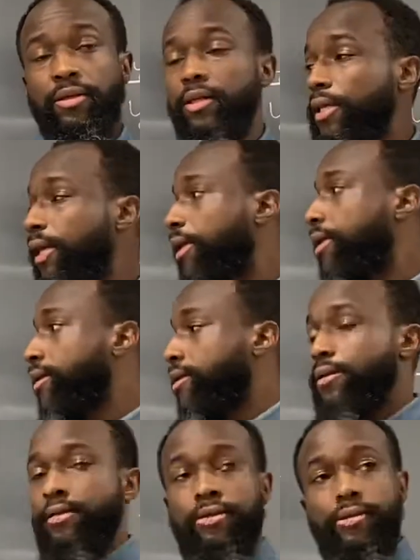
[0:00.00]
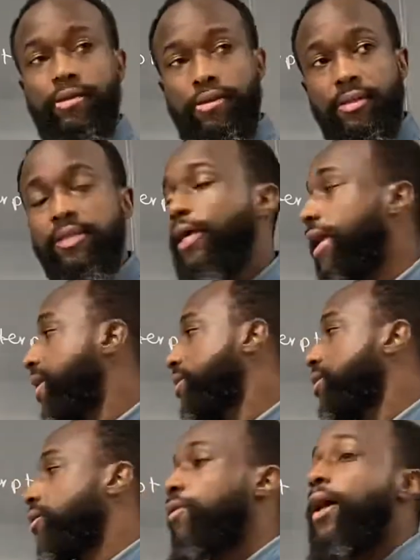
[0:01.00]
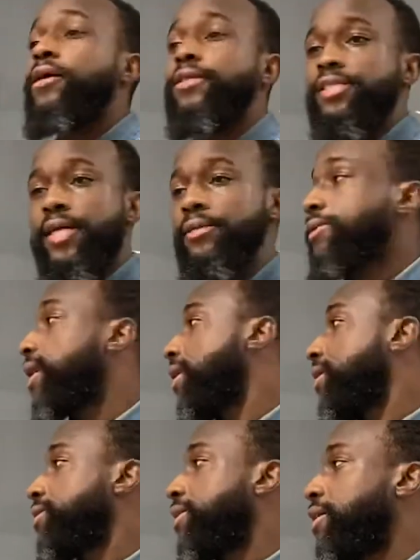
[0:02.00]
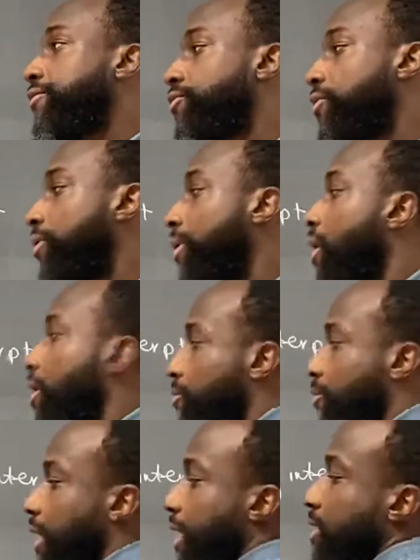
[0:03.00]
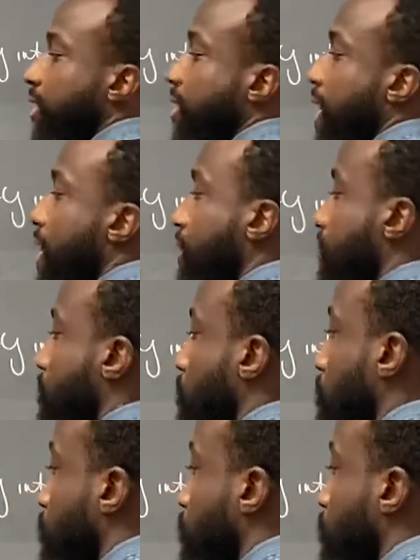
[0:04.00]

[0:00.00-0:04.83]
Yeah the X and the Y on the same side. That's standard form. We need to change it to,